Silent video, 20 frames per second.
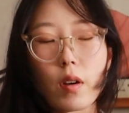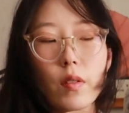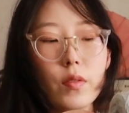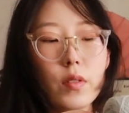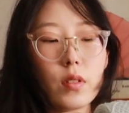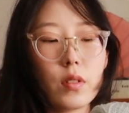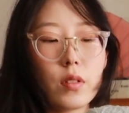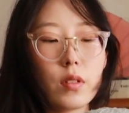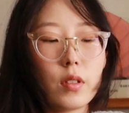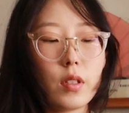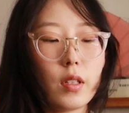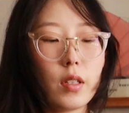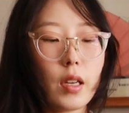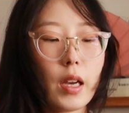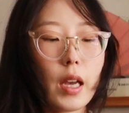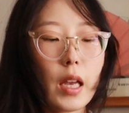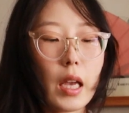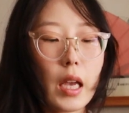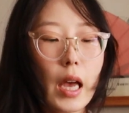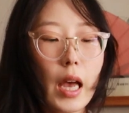Obviously
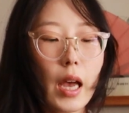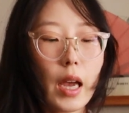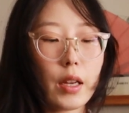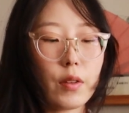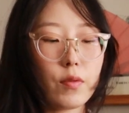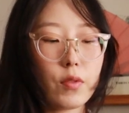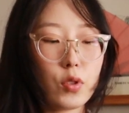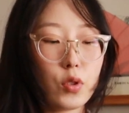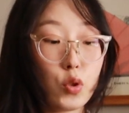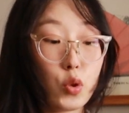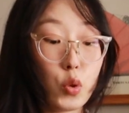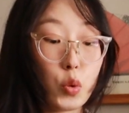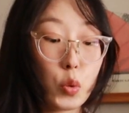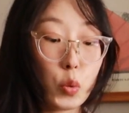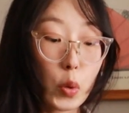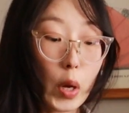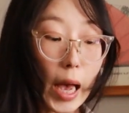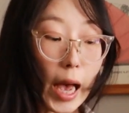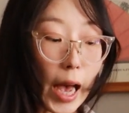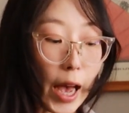I
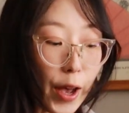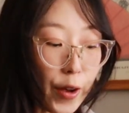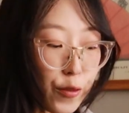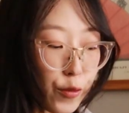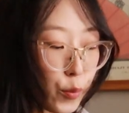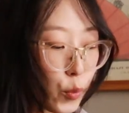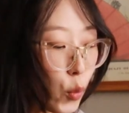do have